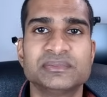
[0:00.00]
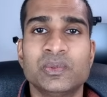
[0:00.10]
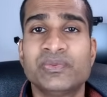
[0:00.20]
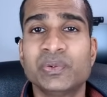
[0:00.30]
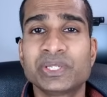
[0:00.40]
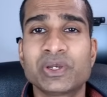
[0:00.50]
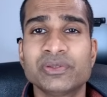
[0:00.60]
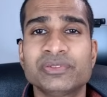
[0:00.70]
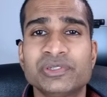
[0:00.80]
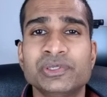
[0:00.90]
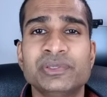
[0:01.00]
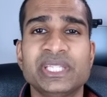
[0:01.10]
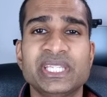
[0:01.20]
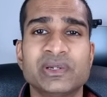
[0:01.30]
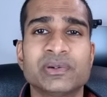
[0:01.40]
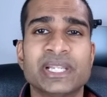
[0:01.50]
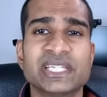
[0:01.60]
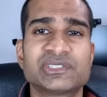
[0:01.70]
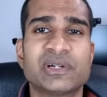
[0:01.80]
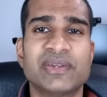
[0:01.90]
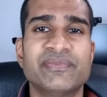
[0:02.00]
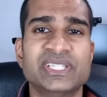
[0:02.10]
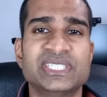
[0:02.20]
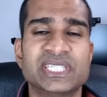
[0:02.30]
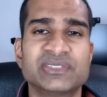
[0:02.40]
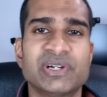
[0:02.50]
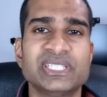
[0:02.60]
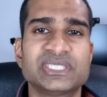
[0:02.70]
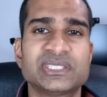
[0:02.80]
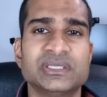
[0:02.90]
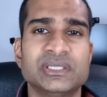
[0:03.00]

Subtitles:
We've already gone through the E.ON NextDrive V6 rates,